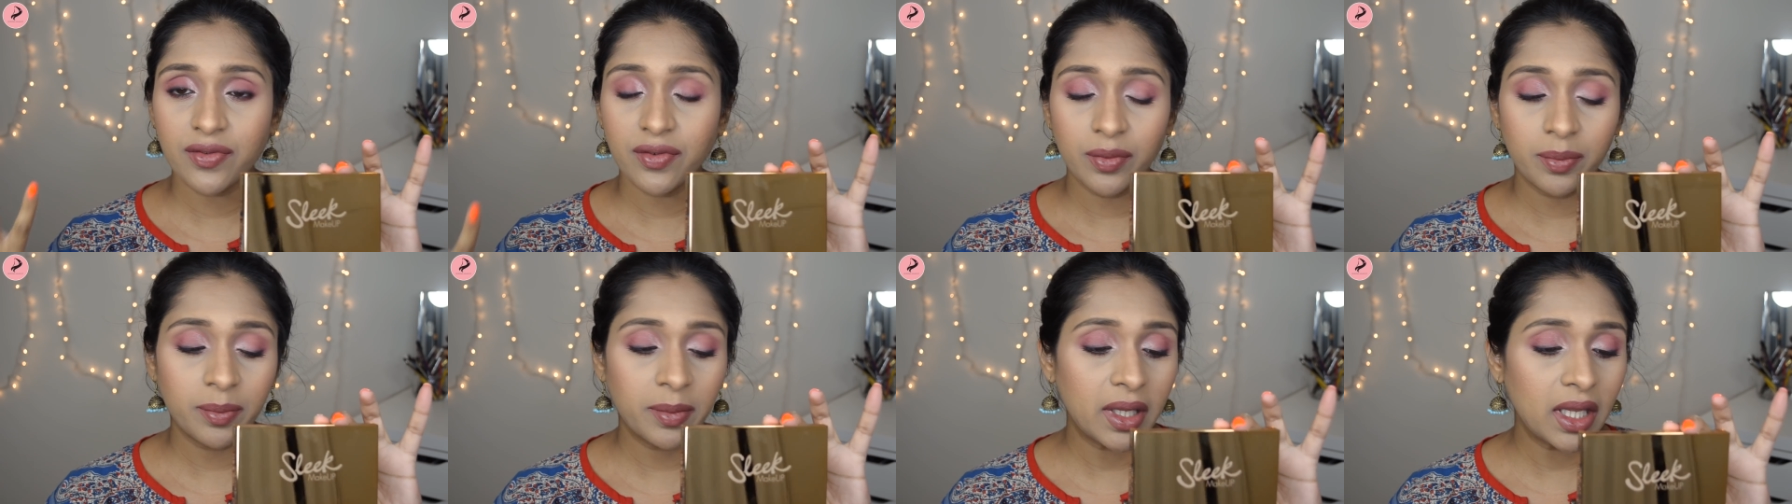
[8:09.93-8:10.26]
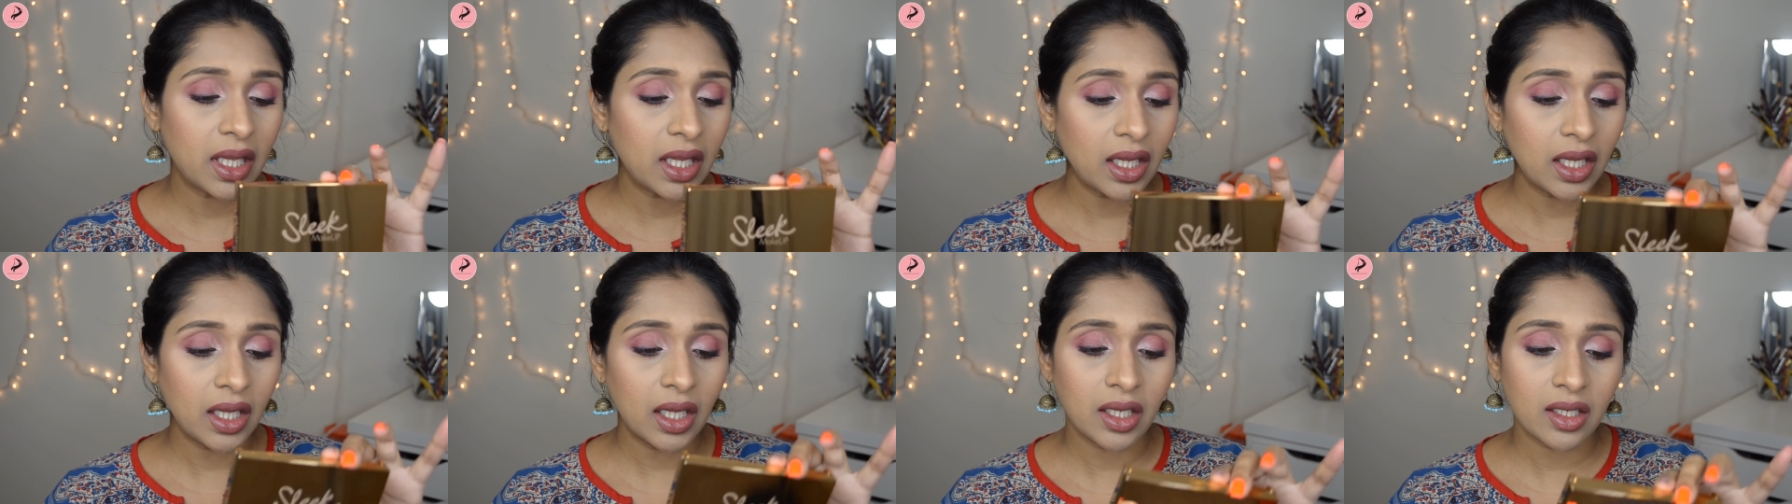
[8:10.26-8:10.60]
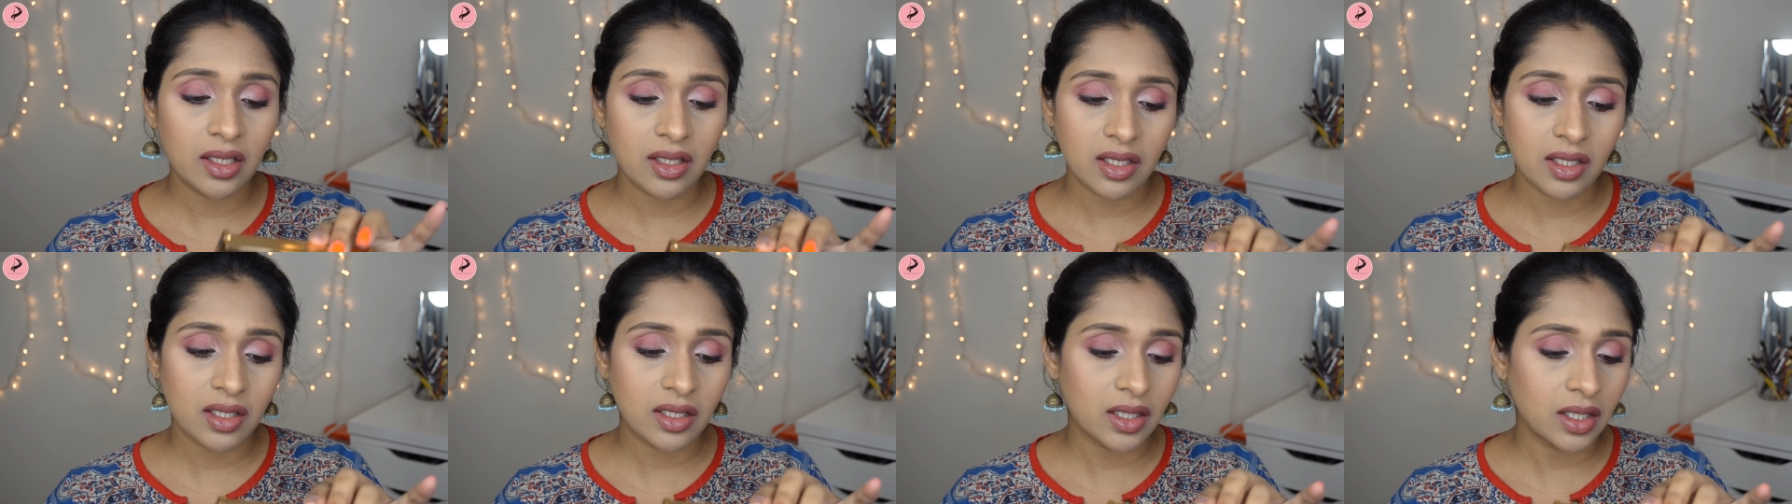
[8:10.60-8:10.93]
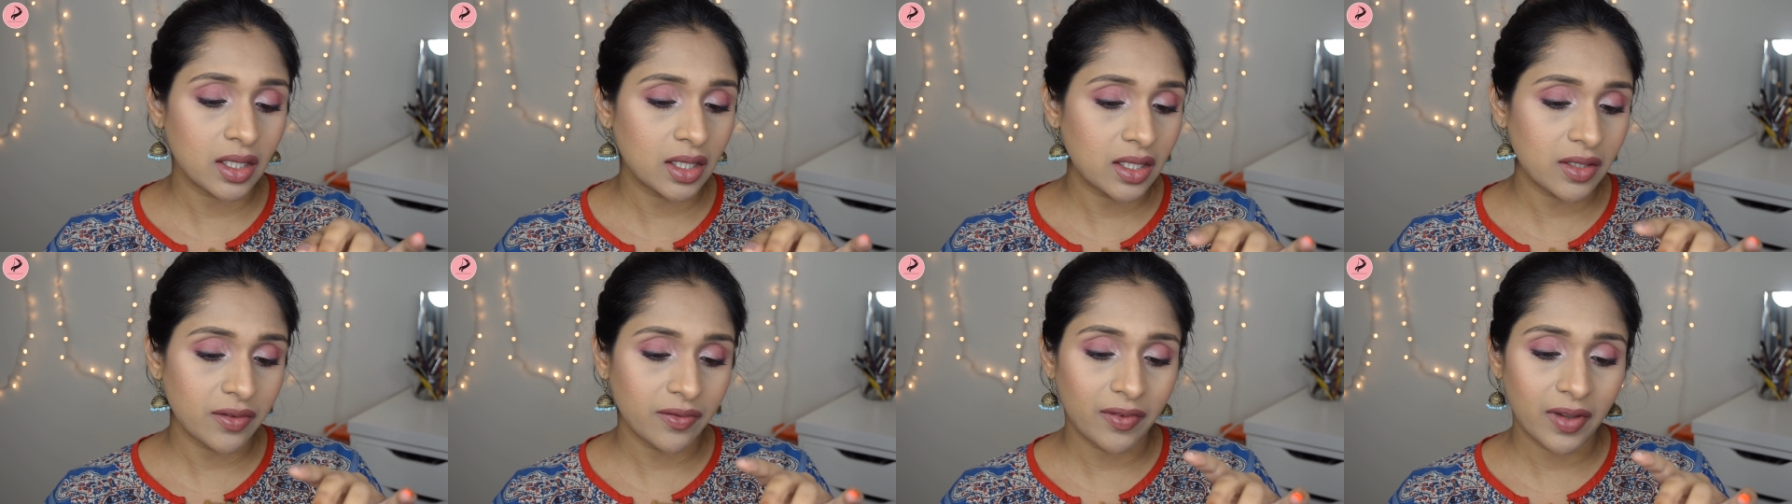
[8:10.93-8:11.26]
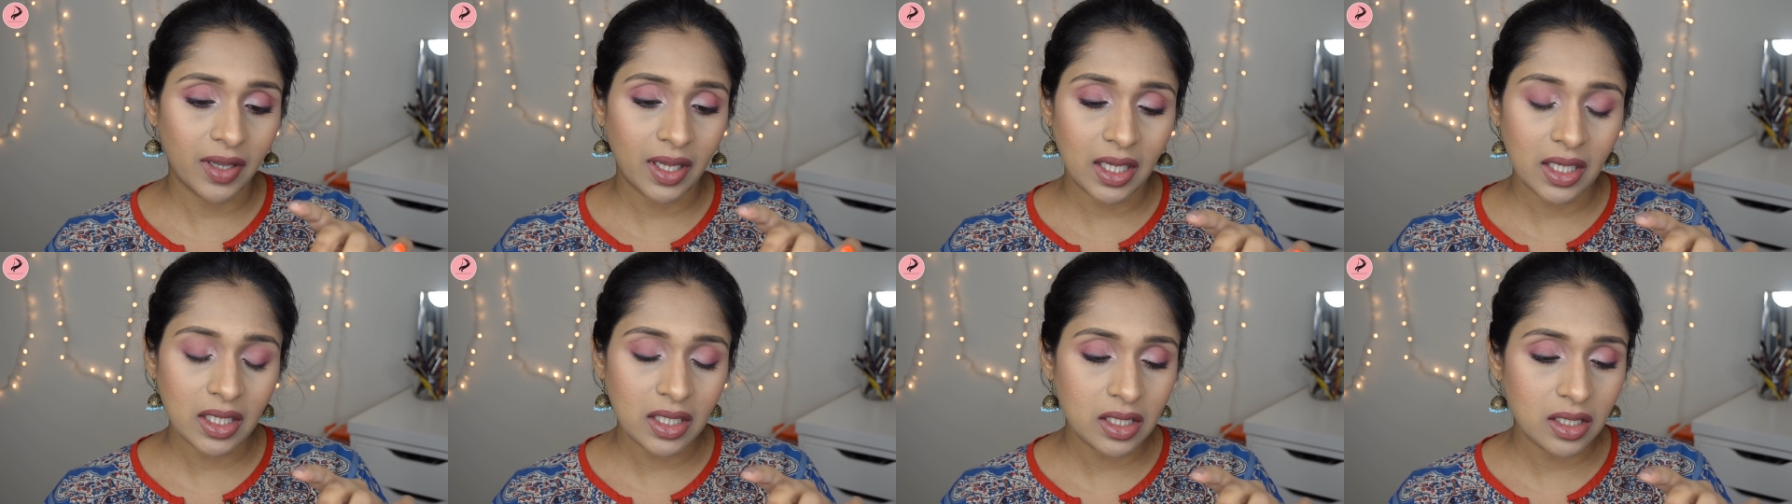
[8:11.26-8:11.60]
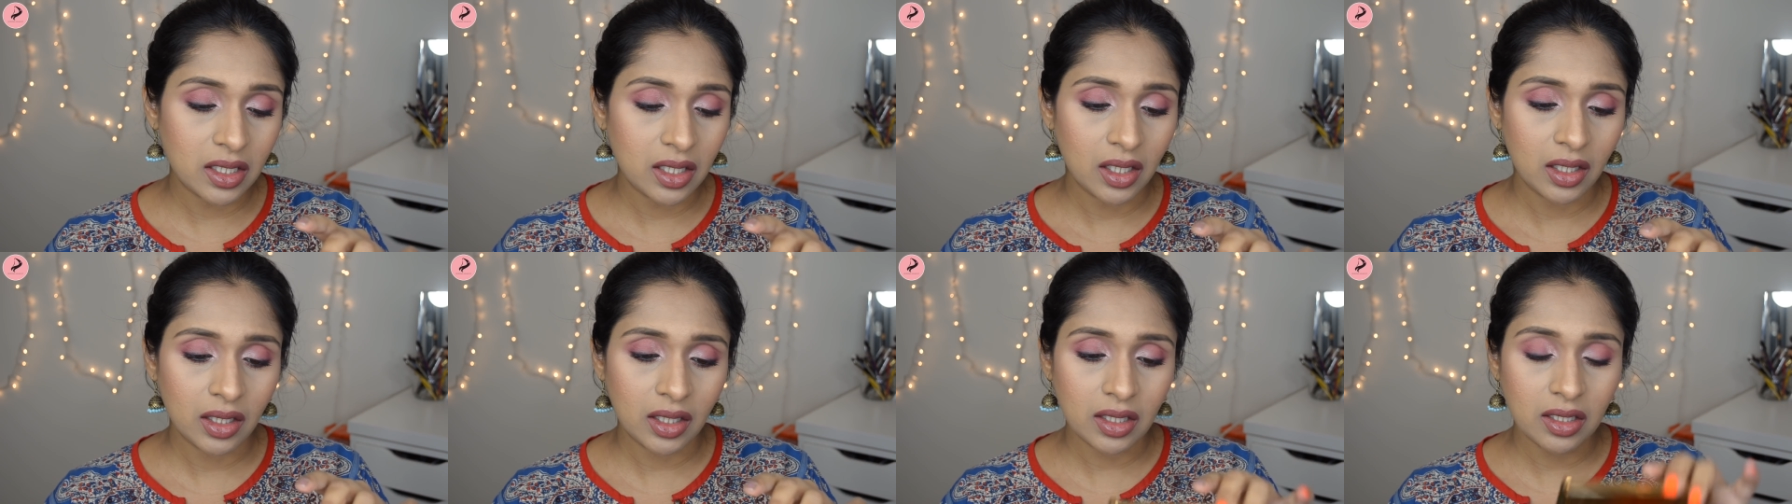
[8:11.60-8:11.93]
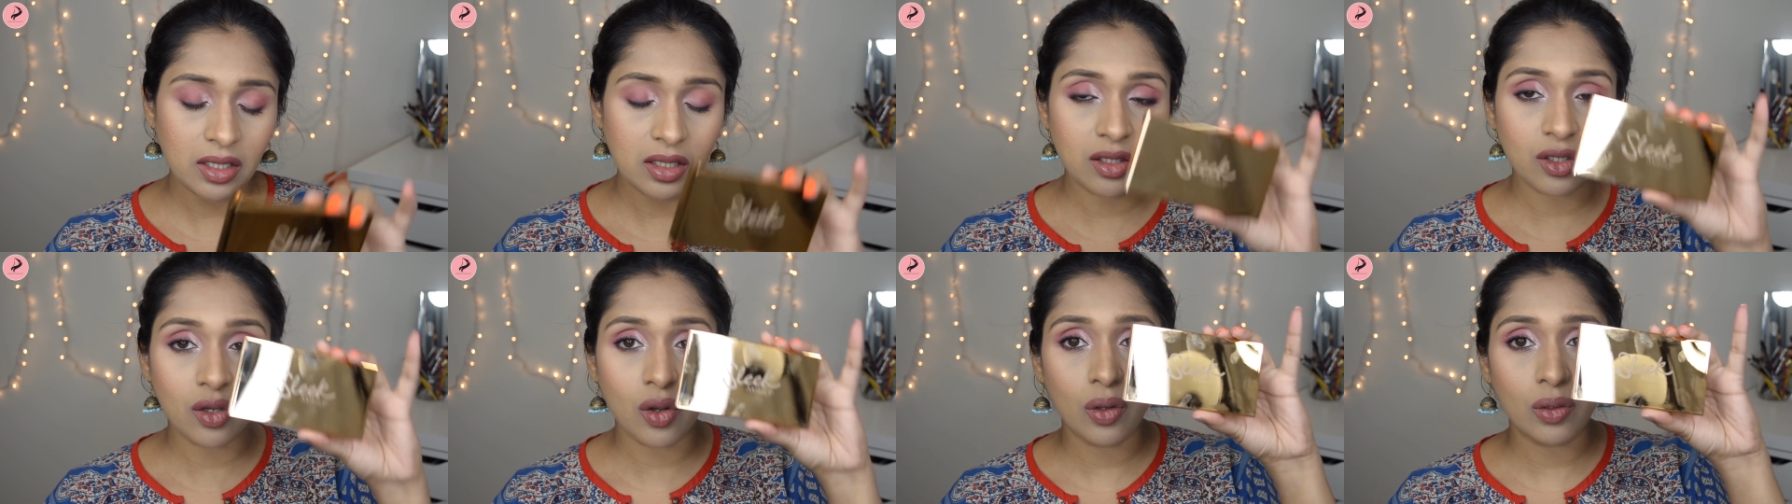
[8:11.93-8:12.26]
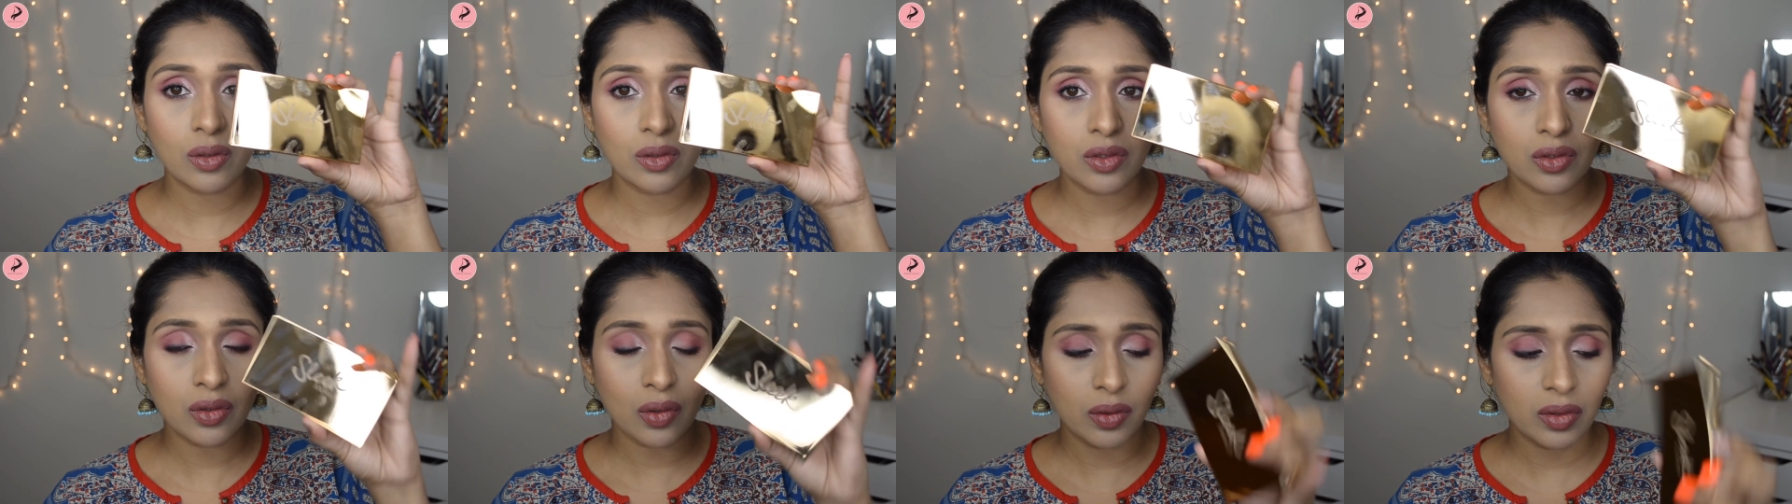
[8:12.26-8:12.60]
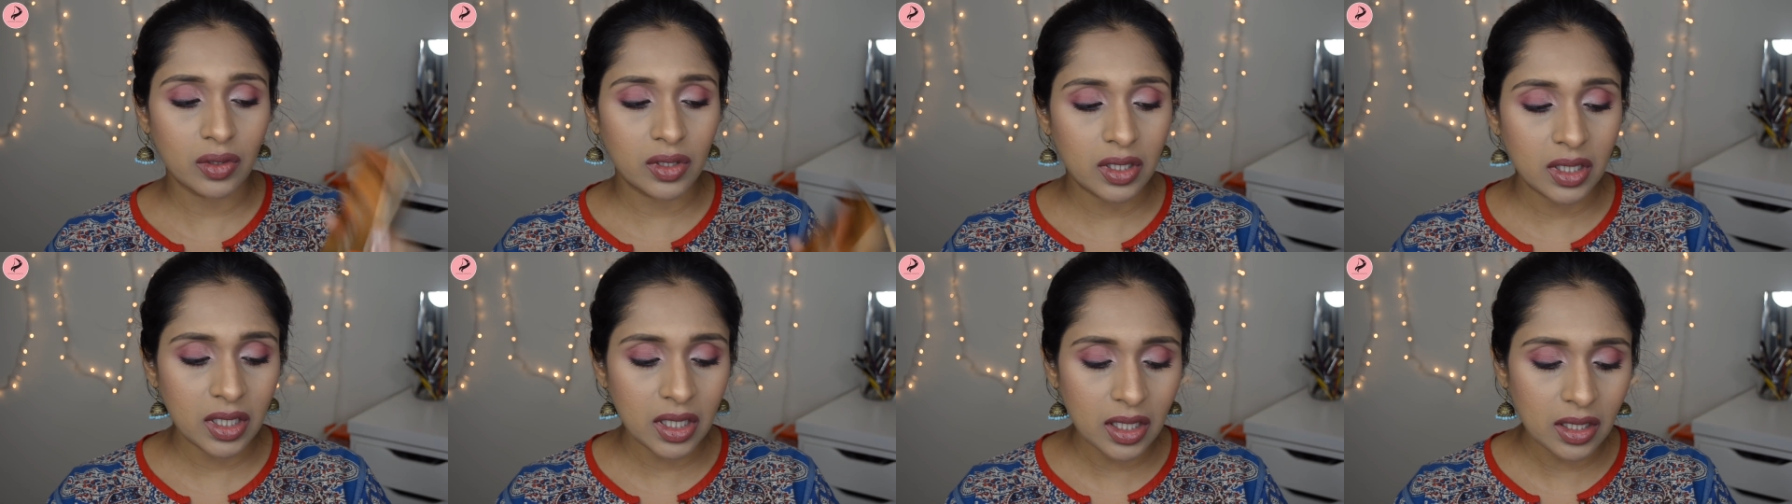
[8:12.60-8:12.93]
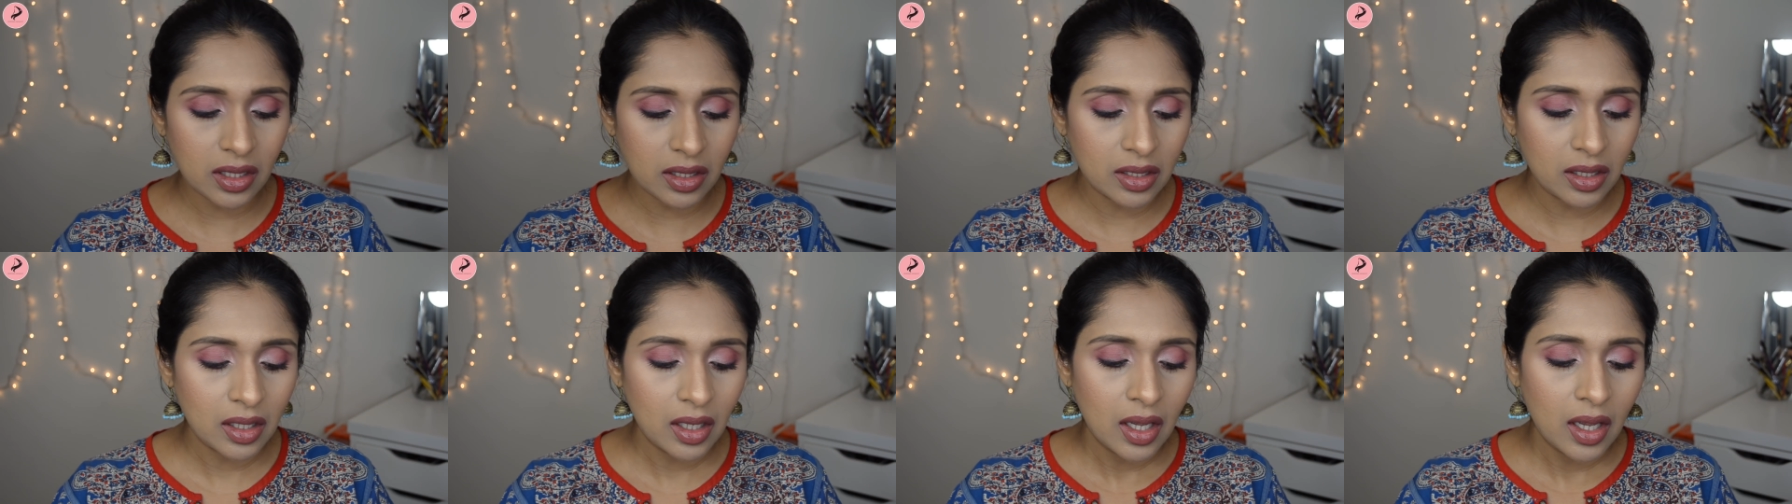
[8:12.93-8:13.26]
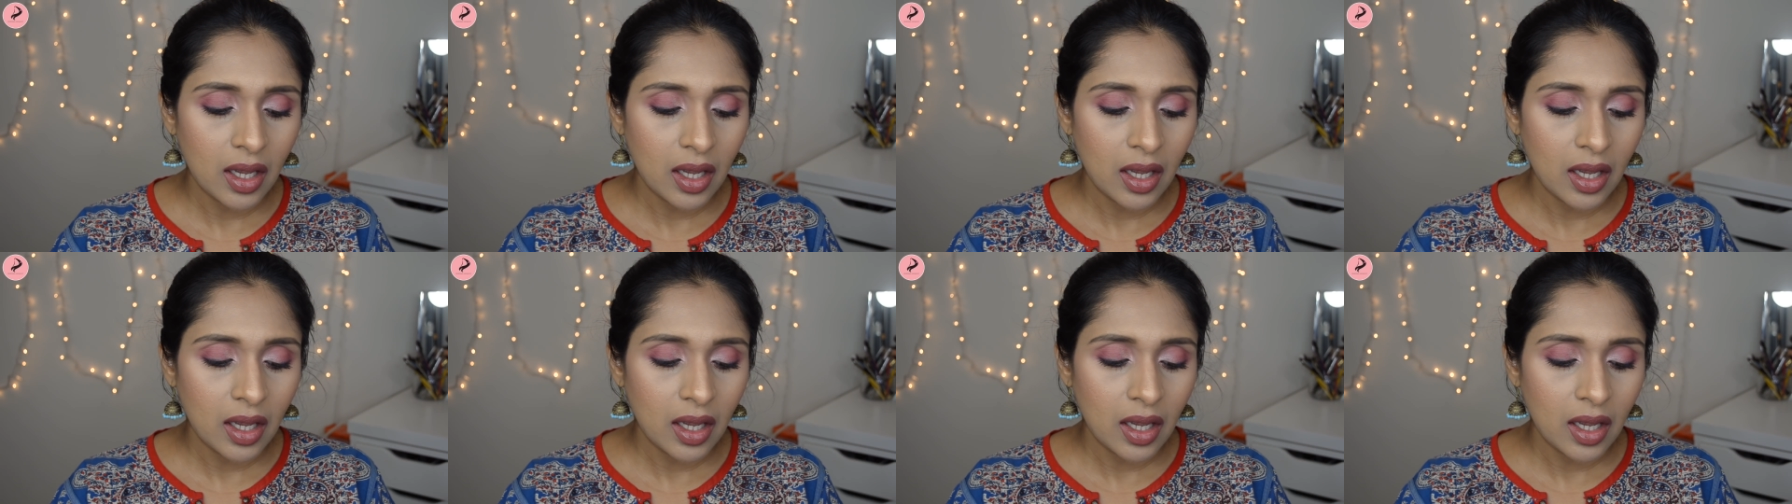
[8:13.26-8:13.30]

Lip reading: For me, it's a waste. This is called Solstice.